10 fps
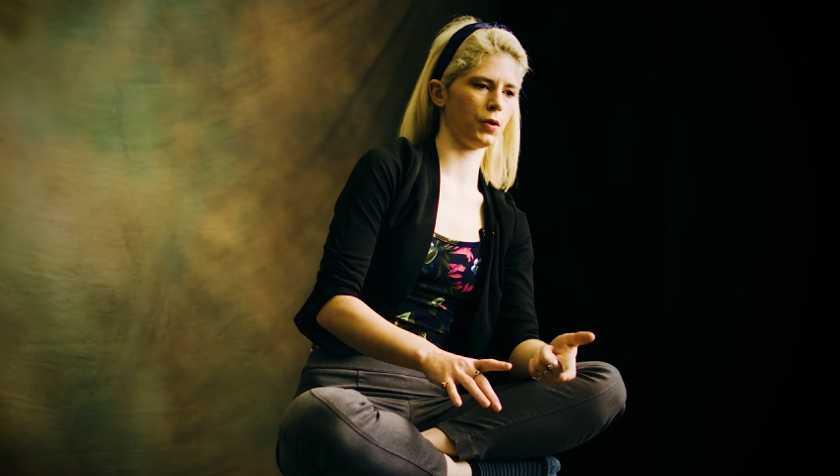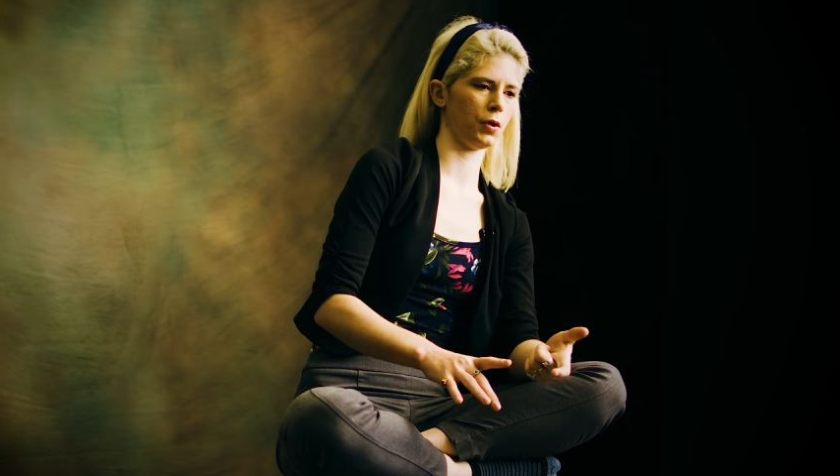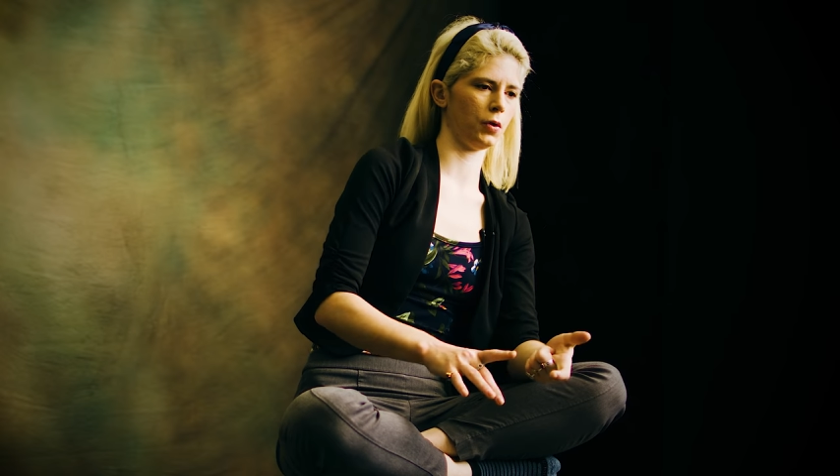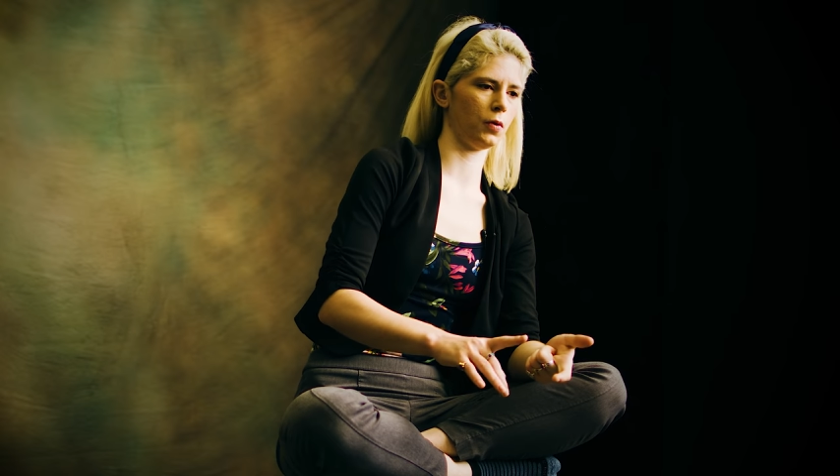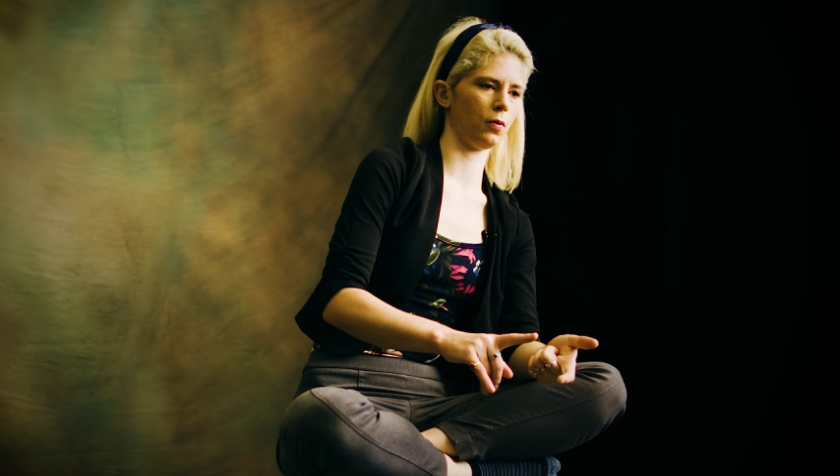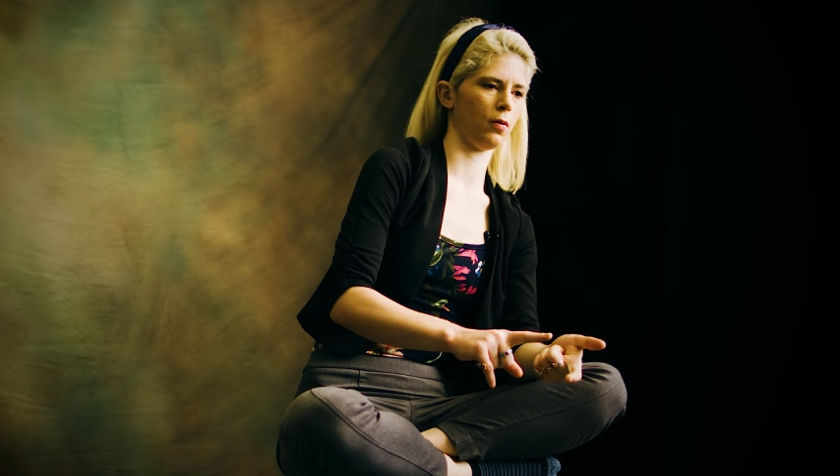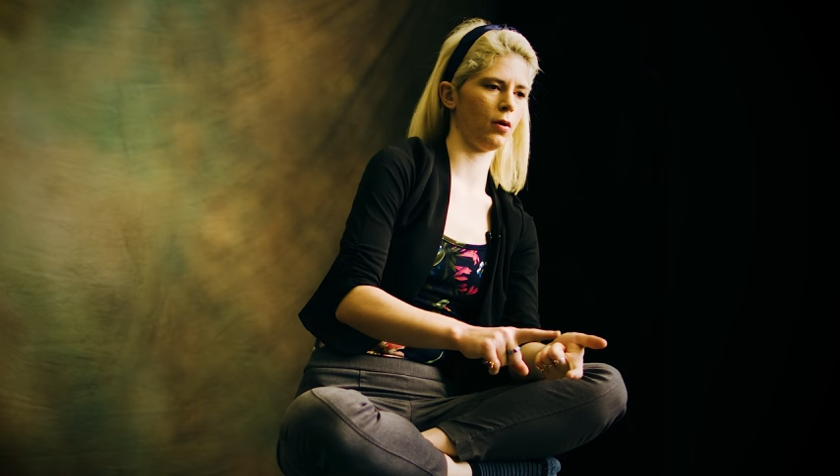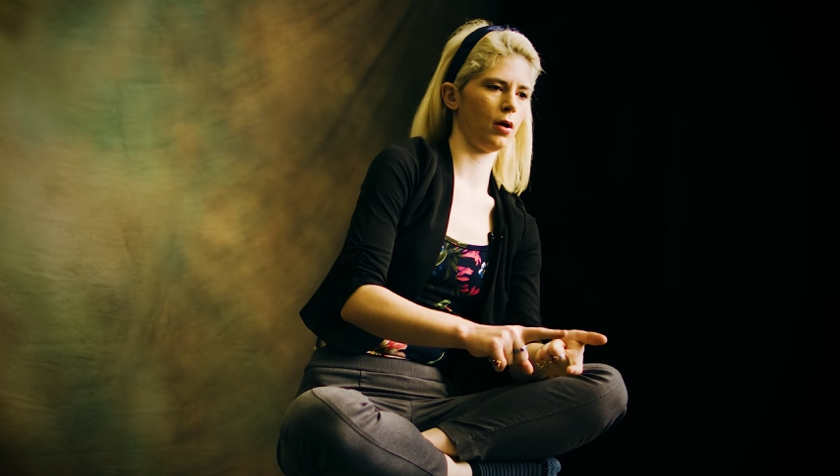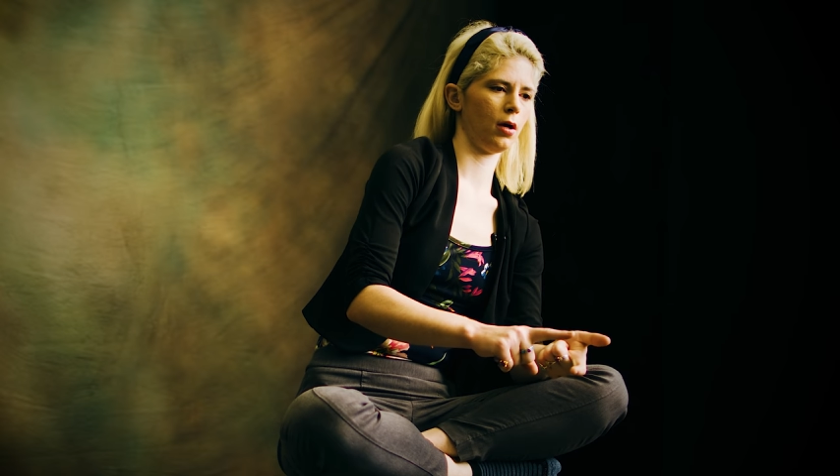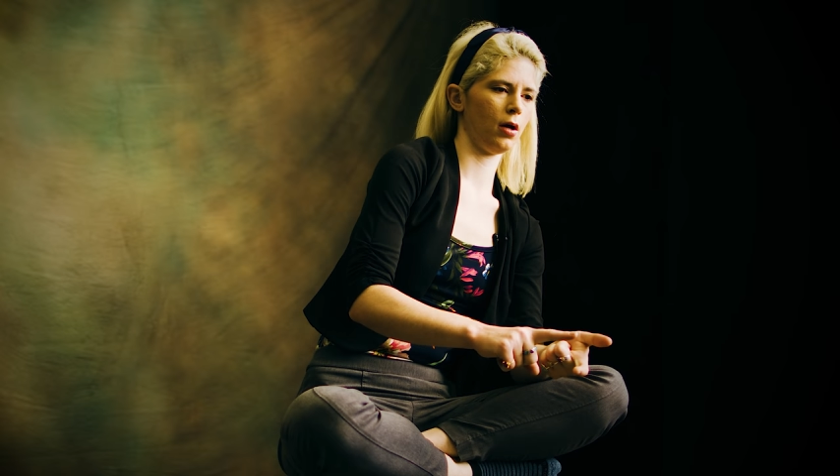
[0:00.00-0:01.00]
to
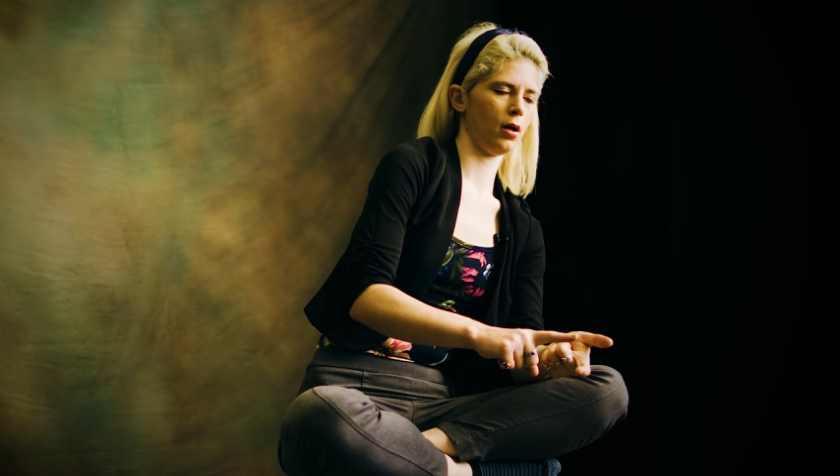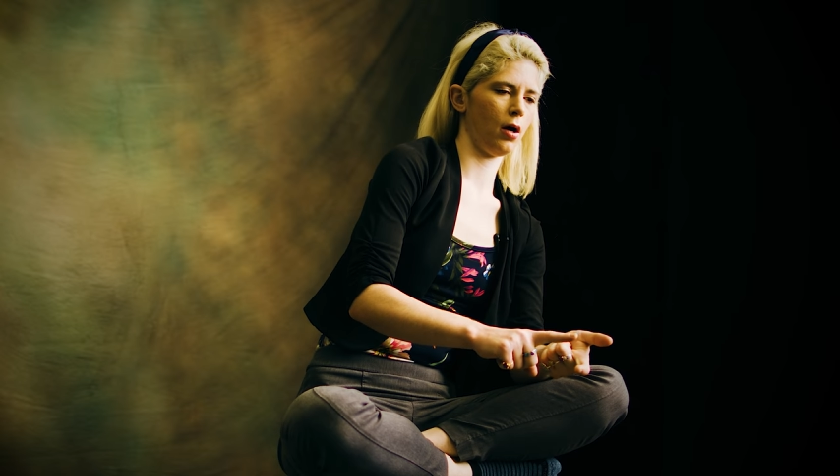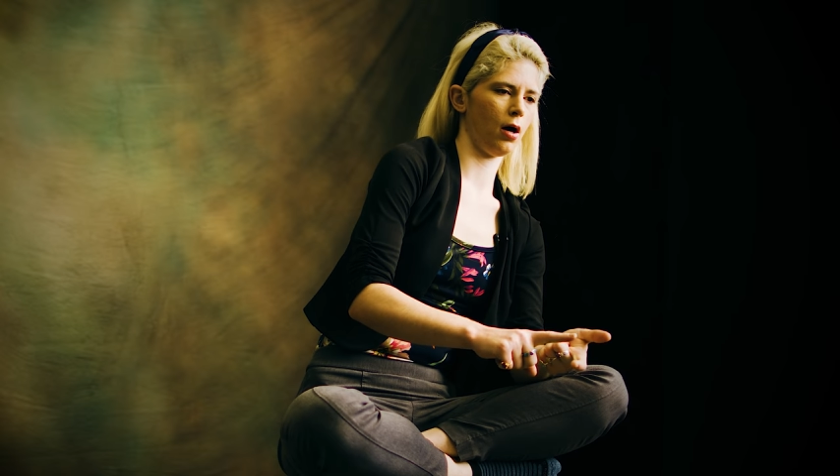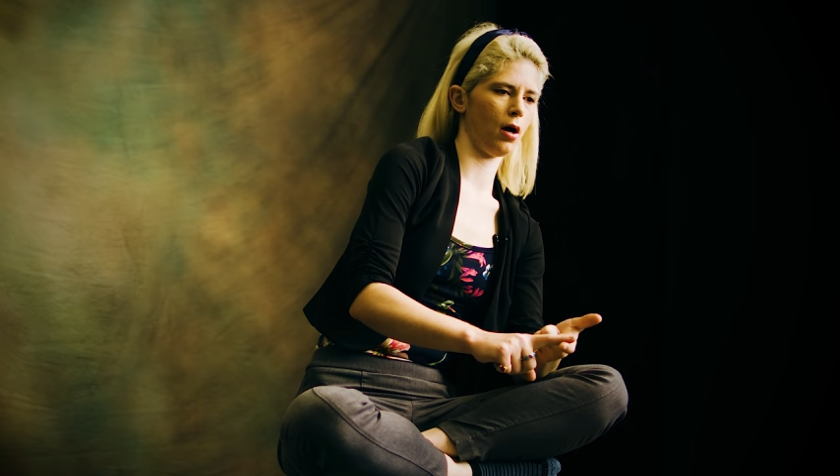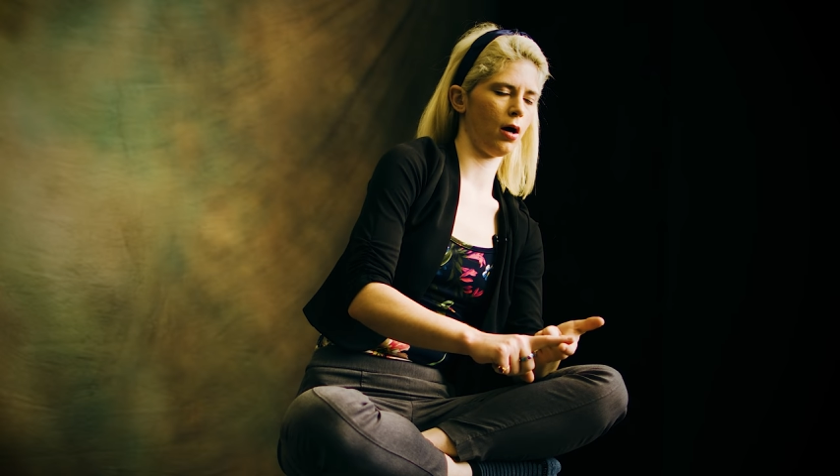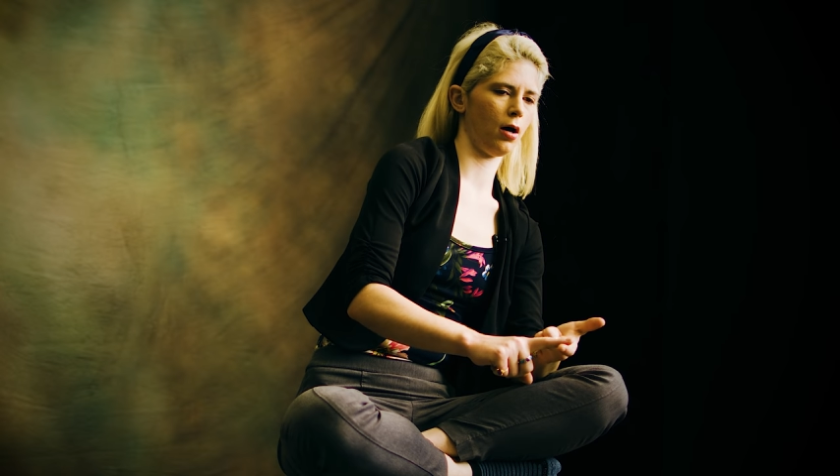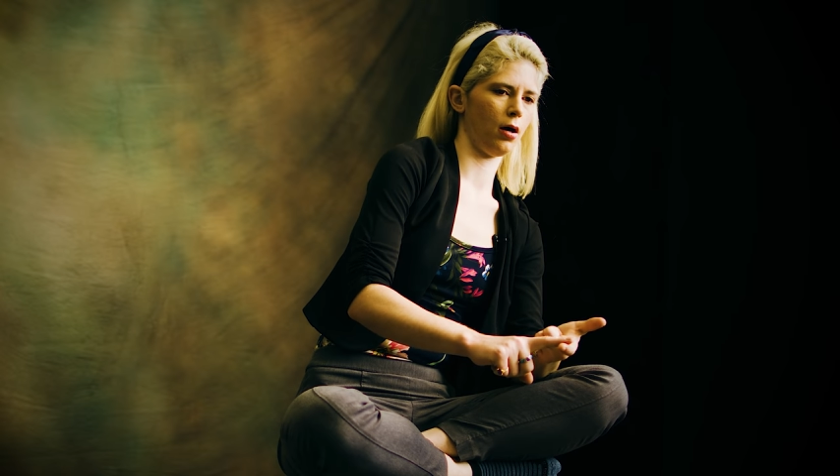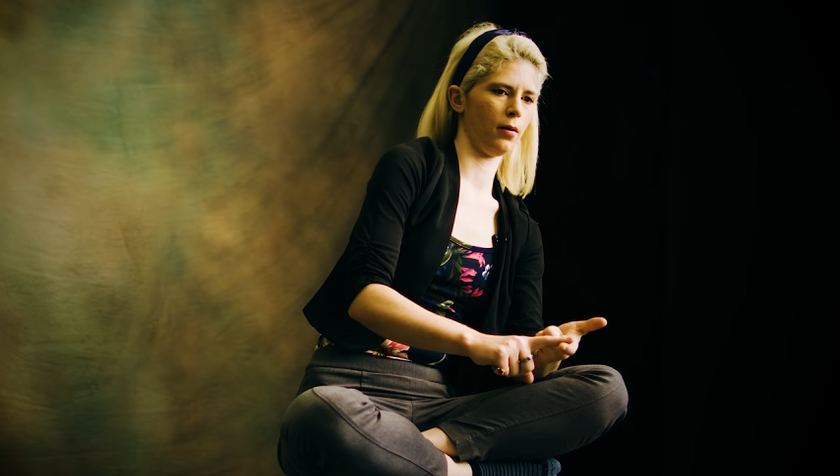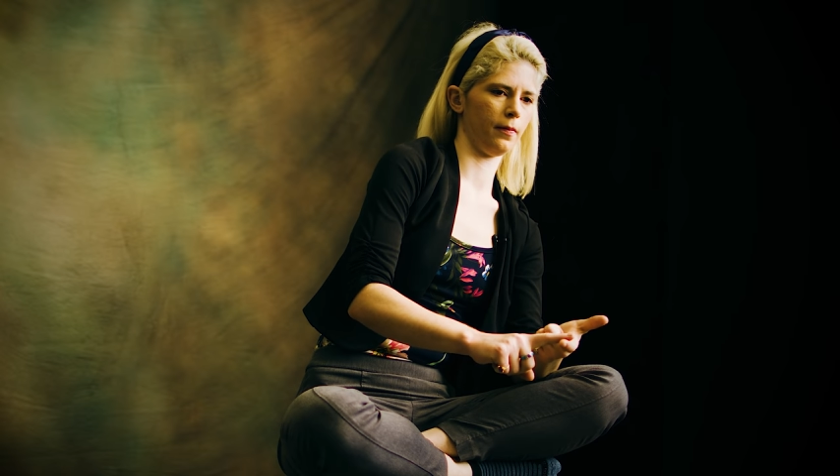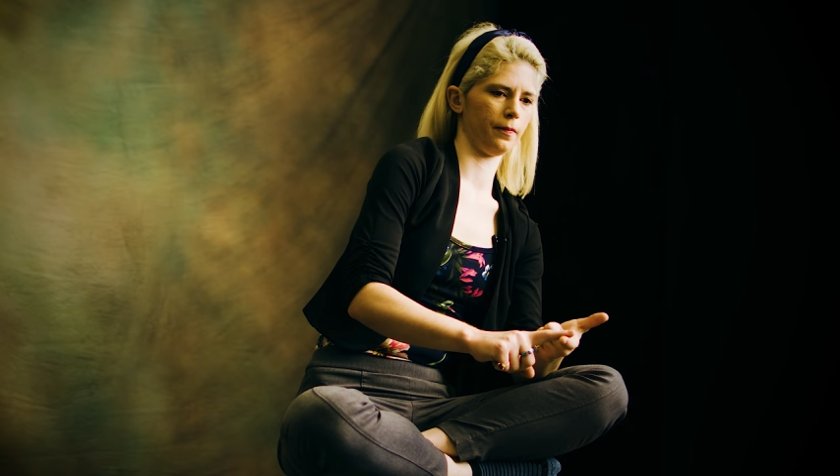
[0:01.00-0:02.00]

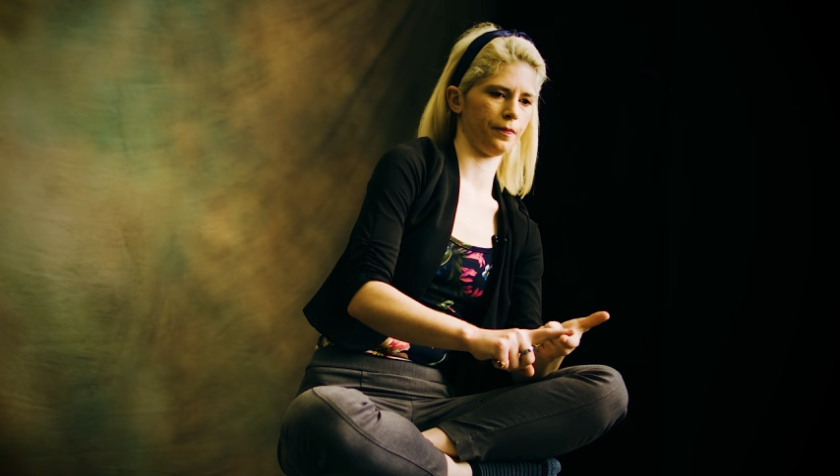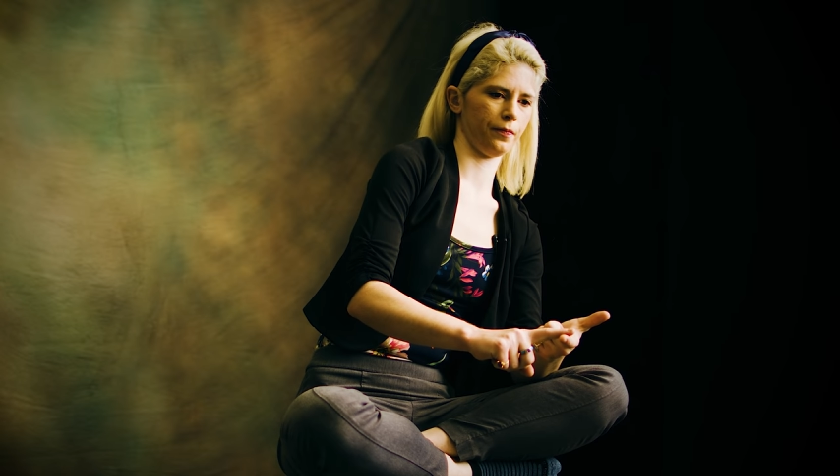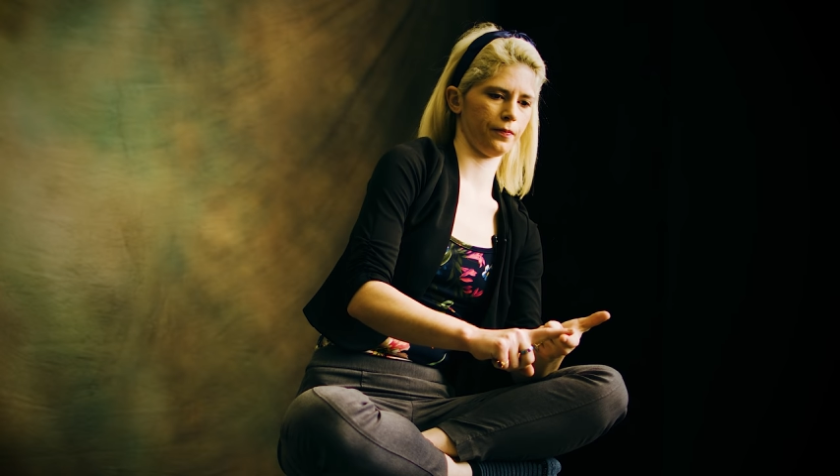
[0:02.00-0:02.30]
um,